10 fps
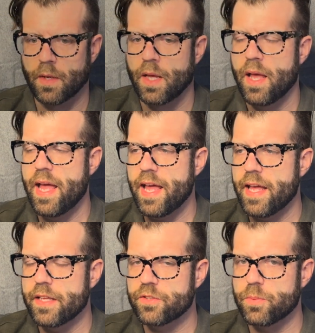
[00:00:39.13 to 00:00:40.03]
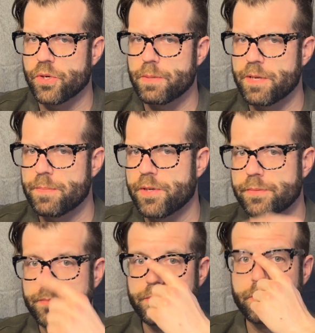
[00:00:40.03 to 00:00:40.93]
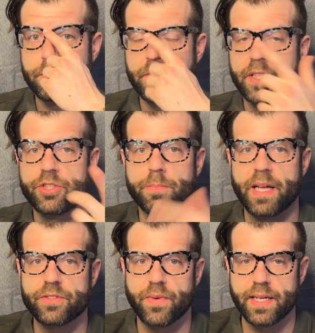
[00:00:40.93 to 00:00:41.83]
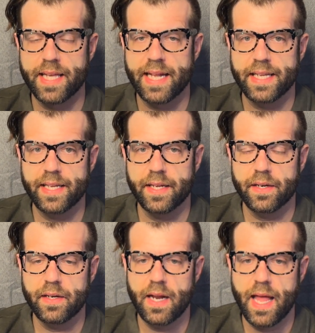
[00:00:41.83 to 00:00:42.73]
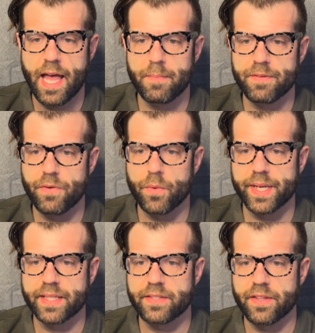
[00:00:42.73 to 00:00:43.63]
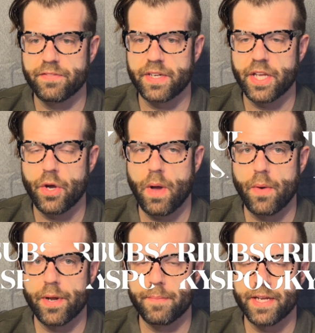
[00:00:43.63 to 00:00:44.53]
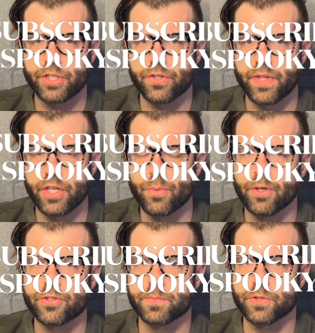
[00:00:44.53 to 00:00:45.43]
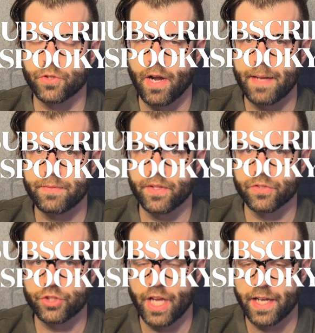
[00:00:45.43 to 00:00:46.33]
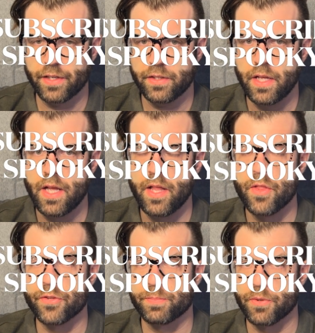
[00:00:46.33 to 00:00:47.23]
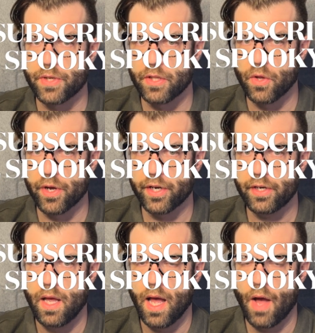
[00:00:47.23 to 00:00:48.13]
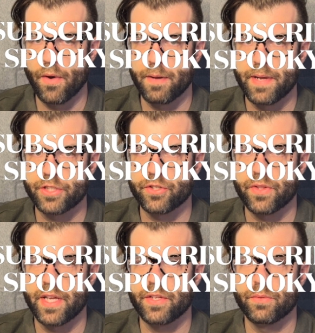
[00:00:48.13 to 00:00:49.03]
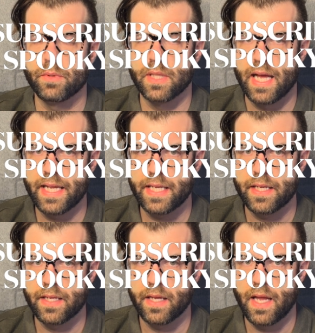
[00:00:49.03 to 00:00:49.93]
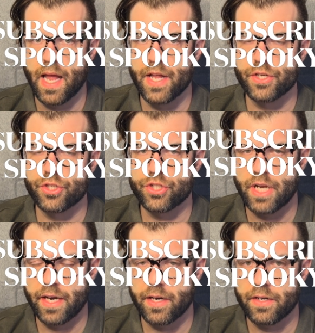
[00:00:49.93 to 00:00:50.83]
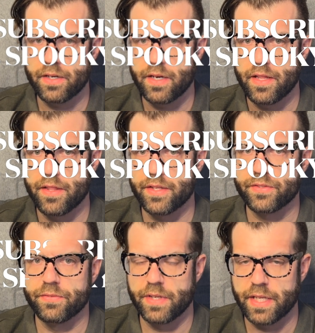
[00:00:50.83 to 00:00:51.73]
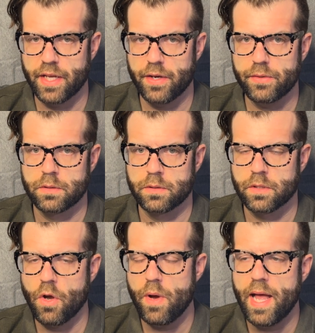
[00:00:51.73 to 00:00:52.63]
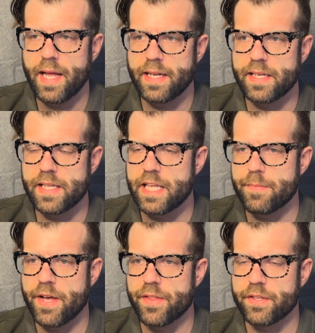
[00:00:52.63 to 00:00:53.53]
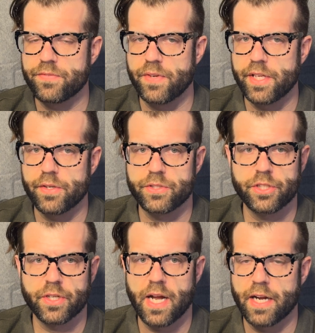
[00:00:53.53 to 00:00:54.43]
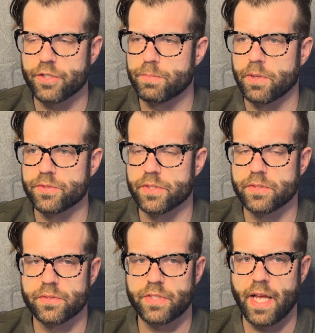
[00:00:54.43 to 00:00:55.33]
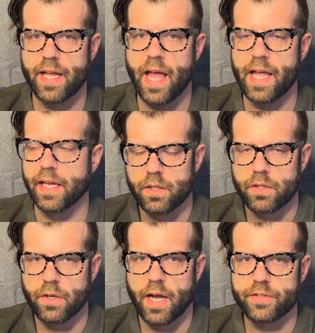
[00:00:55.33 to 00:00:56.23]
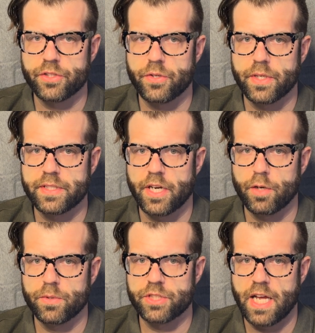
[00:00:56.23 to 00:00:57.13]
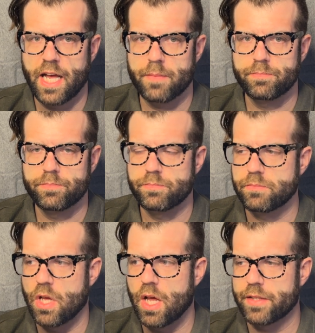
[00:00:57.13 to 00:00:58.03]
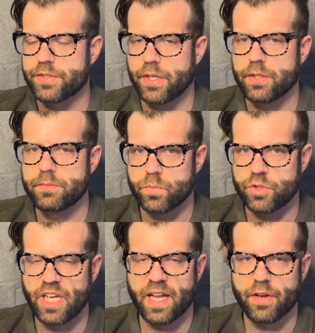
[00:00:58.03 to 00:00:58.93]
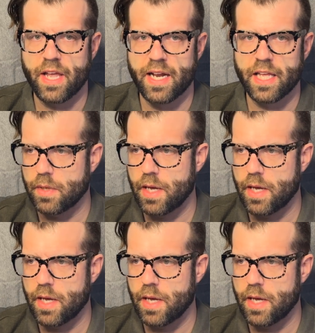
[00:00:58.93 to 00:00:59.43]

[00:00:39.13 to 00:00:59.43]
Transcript: Hey, spooky people. It's your best friend Kenny here, and before we get to the video, I want to make sure that you are subscribed to this channel, TheSpookyLawyer. I want to make sure that you like and share this video. Go ahead and email this video to your congressperson. Say, hey, you guys are doing a terrible job. Also, check out Kenny.